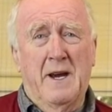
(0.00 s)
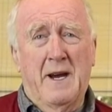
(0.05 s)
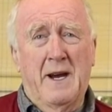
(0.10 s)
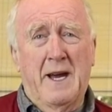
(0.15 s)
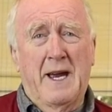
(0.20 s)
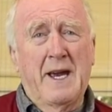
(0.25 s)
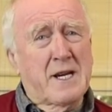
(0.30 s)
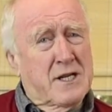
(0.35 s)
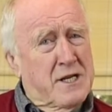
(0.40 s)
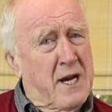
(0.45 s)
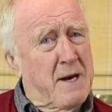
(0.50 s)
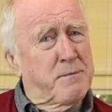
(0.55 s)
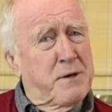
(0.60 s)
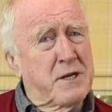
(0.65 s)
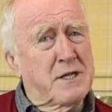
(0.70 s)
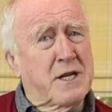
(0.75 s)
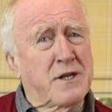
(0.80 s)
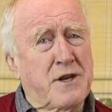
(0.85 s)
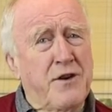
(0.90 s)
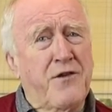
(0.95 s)
I accept
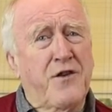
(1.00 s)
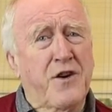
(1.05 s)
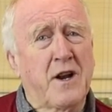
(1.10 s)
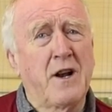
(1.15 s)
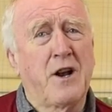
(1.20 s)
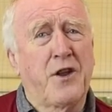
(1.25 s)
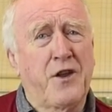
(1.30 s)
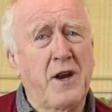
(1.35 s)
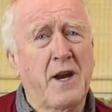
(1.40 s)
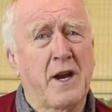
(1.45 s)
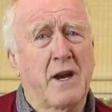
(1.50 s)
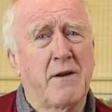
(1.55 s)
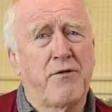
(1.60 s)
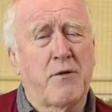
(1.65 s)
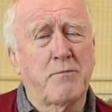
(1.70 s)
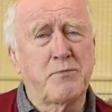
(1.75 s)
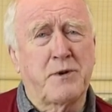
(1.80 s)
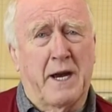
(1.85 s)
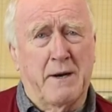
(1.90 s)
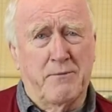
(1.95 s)
it's a difficult thing
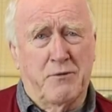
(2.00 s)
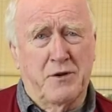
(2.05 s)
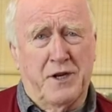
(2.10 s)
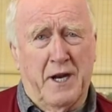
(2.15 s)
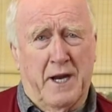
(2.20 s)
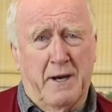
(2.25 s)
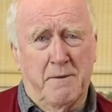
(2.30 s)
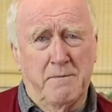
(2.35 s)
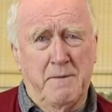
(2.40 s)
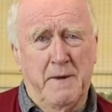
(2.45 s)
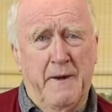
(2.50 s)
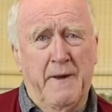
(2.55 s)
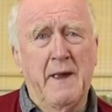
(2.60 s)
from time to time,